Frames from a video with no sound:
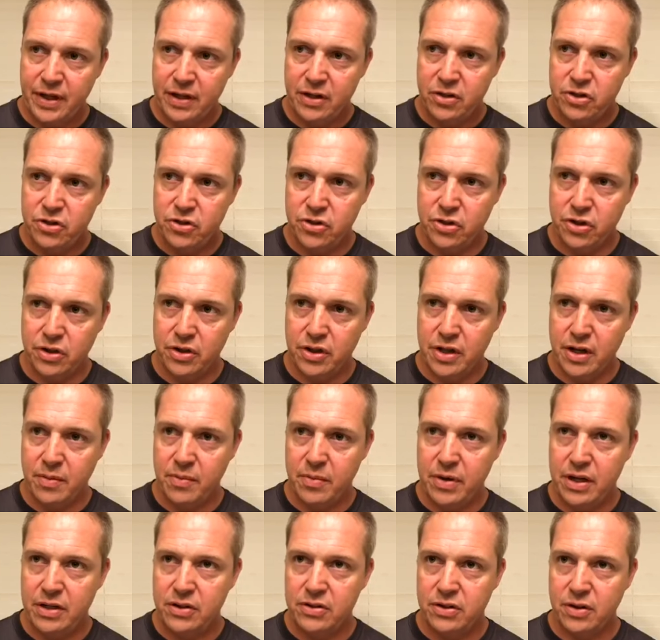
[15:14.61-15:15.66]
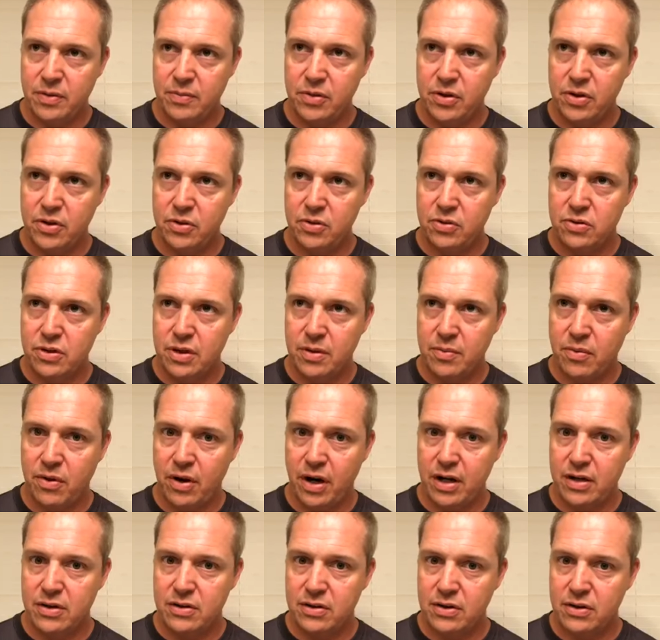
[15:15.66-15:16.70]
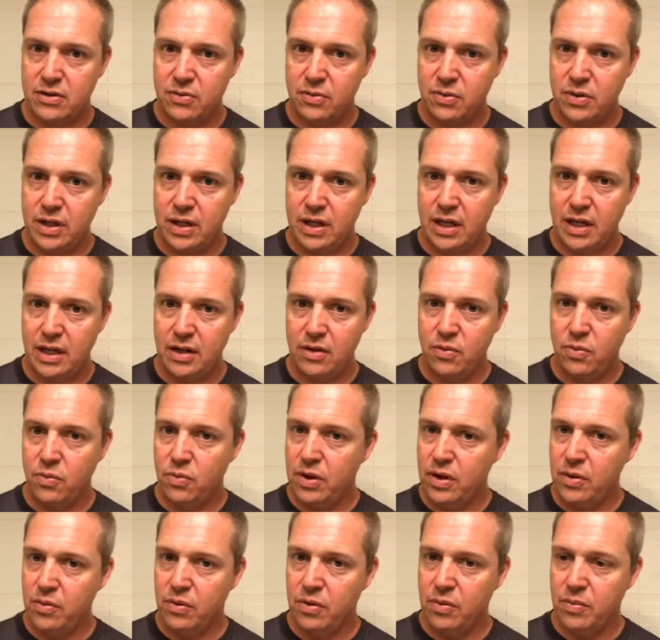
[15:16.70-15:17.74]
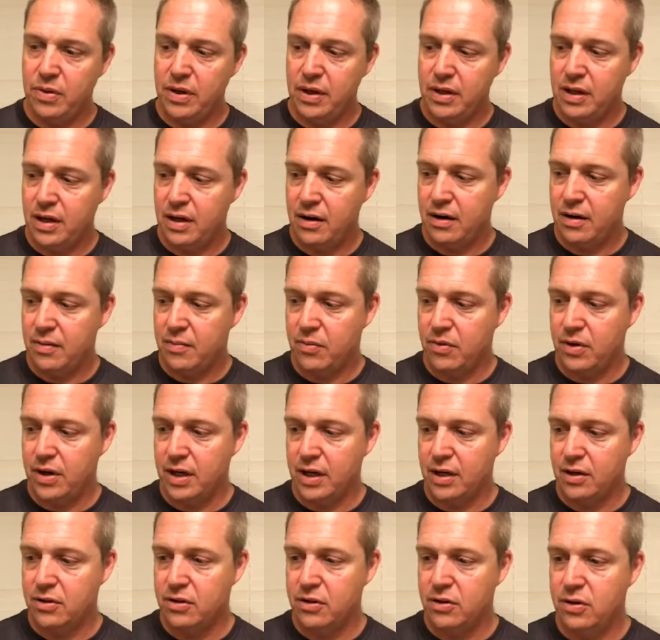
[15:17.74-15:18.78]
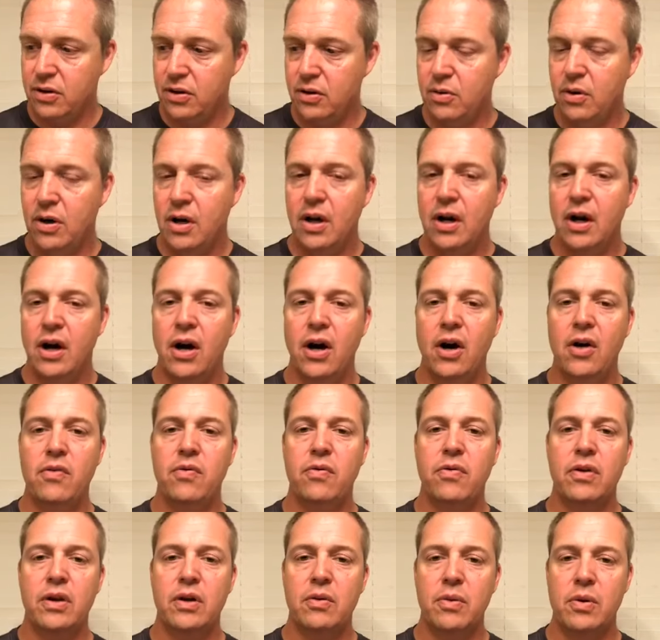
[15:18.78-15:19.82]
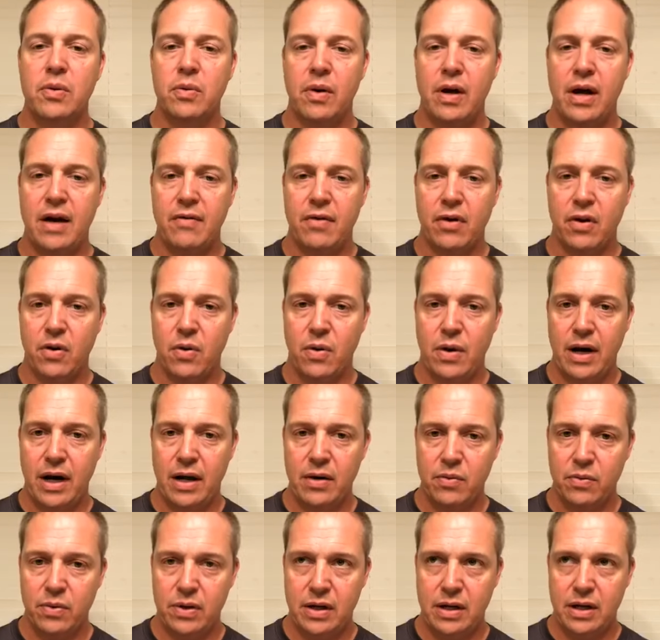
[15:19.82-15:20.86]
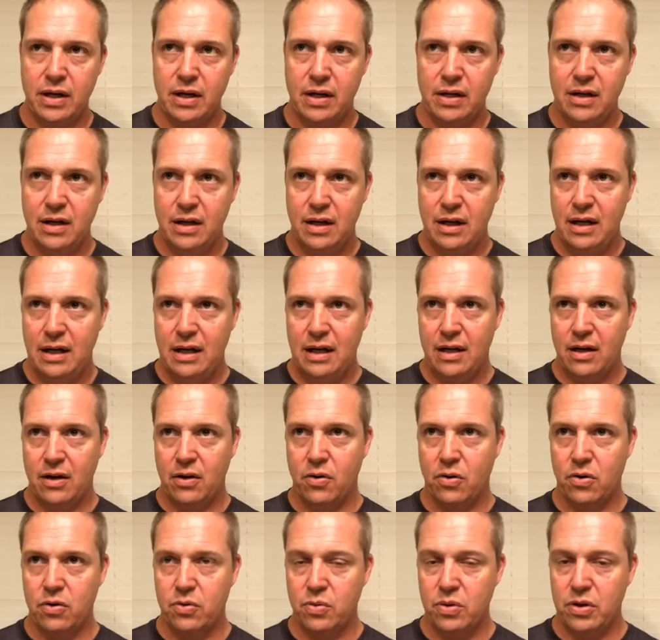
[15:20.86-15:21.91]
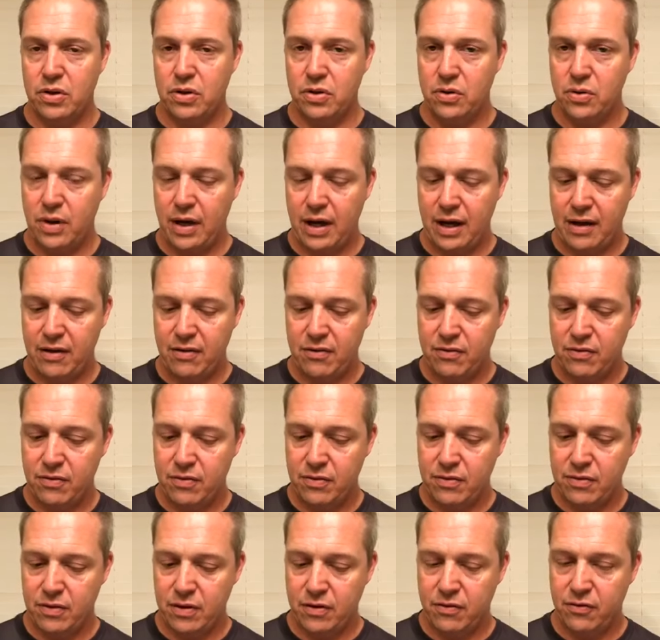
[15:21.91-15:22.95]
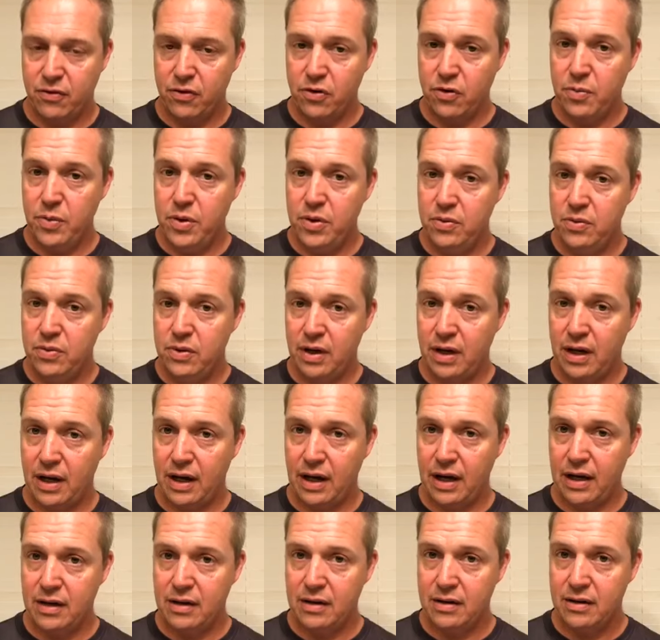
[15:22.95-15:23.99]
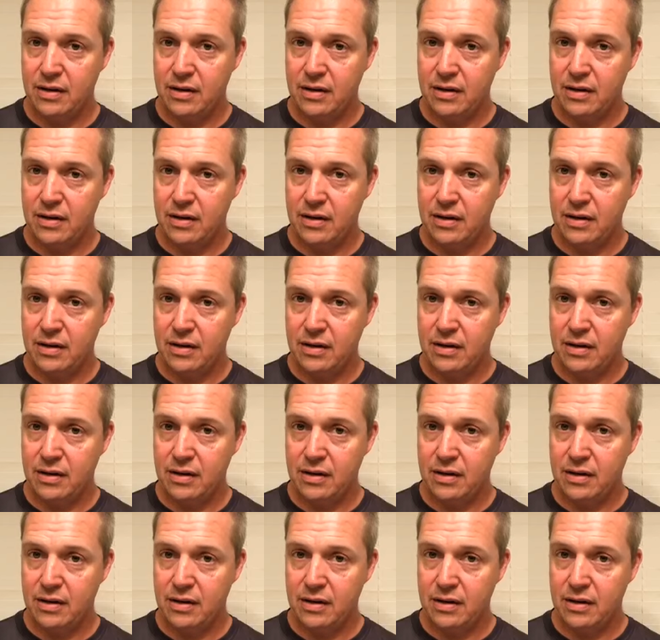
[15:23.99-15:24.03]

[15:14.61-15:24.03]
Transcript: Should there be some news that breaks this weekend, we will be there and bring it to you. Hopefully we will have a quiet weekend. Of course, we do have a full moon tonight.